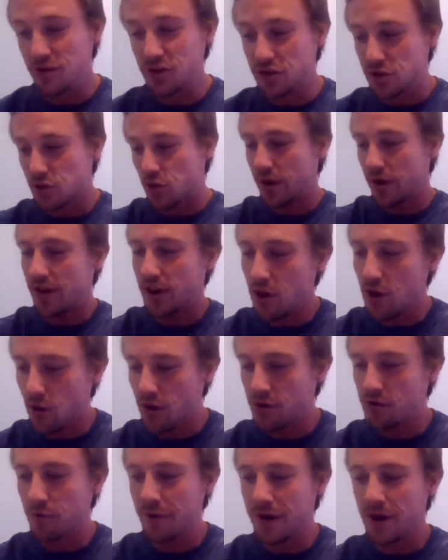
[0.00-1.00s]
just quickly
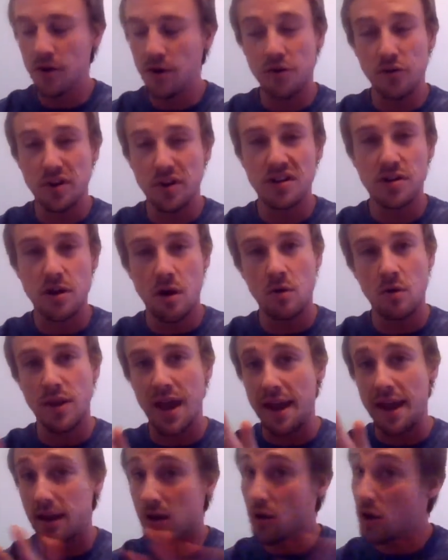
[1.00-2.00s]
going through my notes so I don't
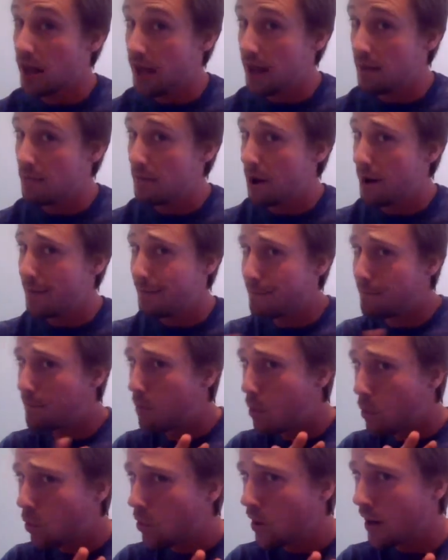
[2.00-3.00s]
like keep on
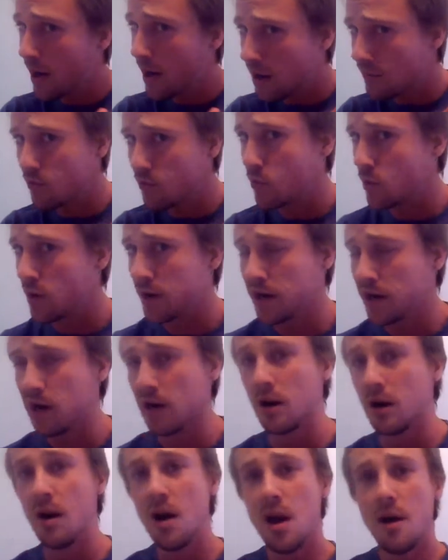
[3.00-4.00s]
boring everyone
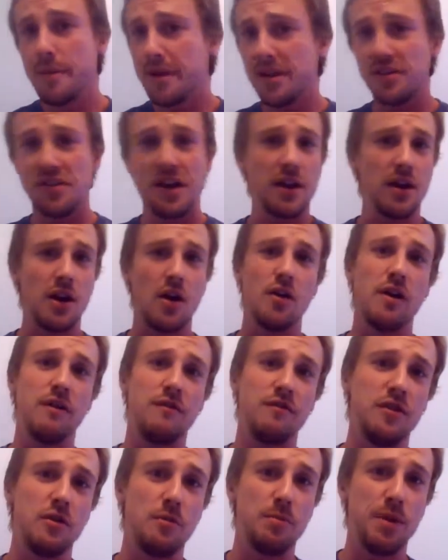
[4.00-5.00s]
here because I can already
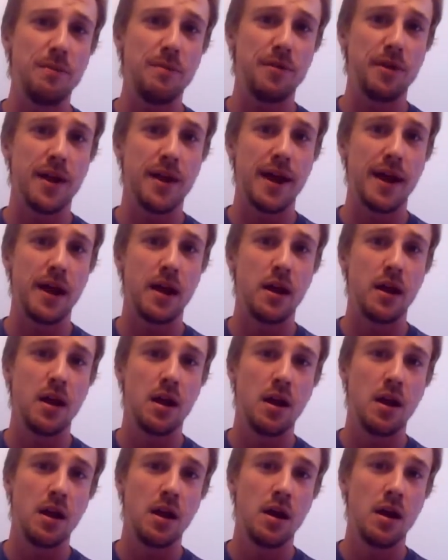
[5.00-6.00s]
feel people like,
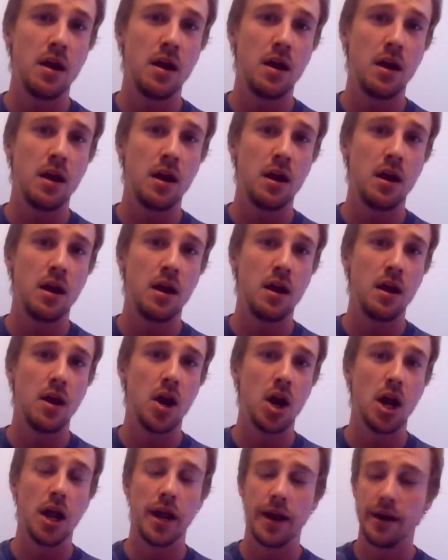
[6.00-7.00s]

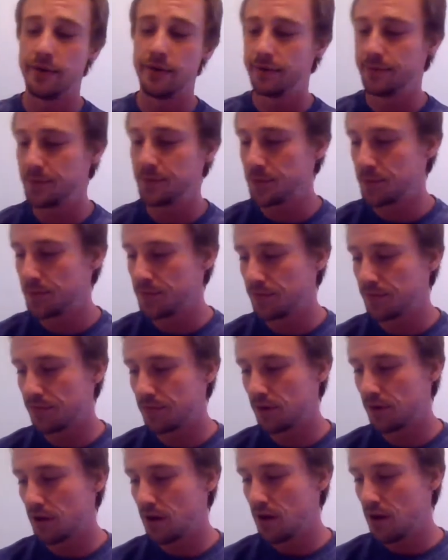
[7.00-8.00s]
really.
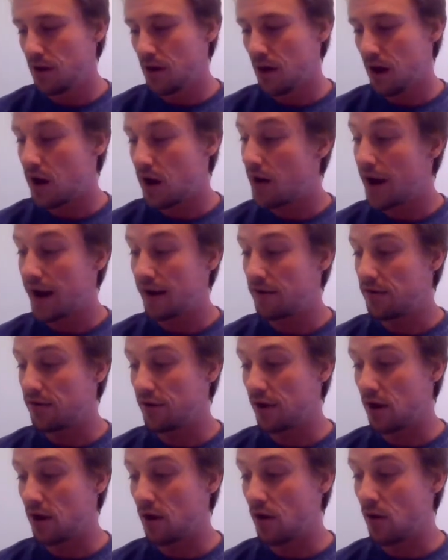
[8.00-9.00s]
Alright,
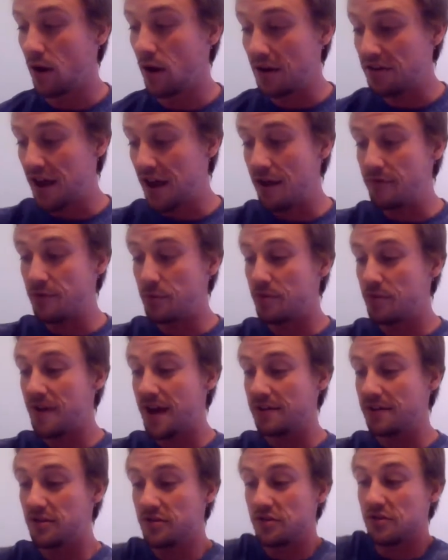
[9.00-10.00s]
so aside from the
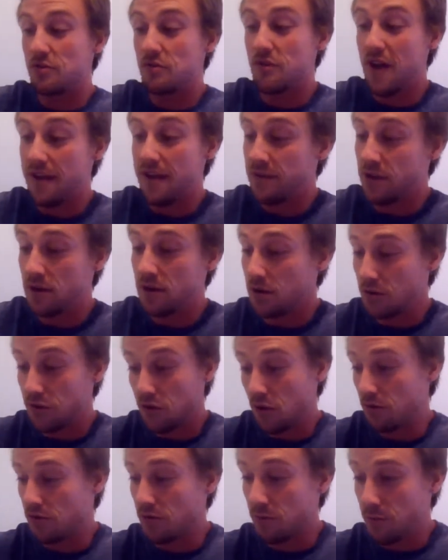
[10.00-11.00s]
fact that the surviving
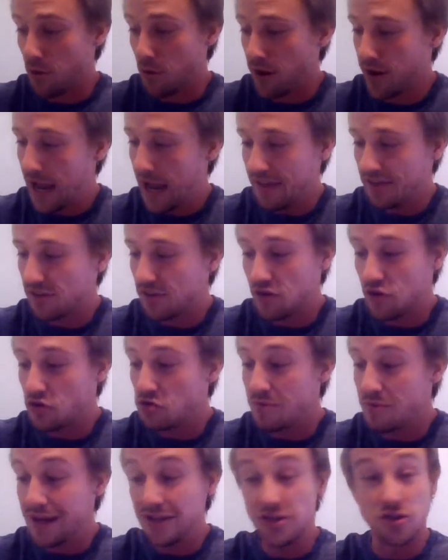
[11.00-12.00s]
supporting cast is
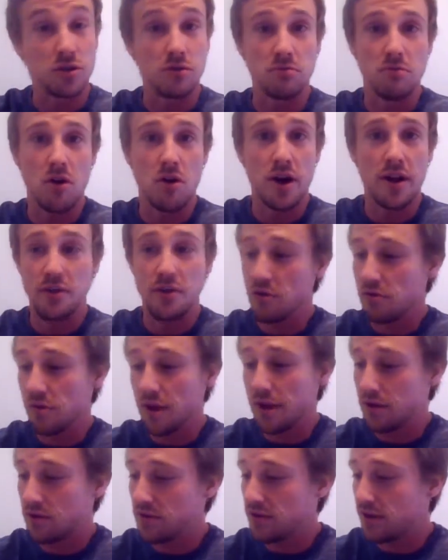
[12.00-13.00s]
two-dimensional. Alright, there's
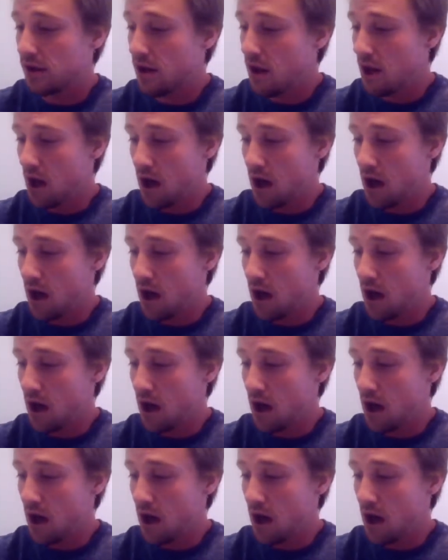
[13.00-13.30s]
another.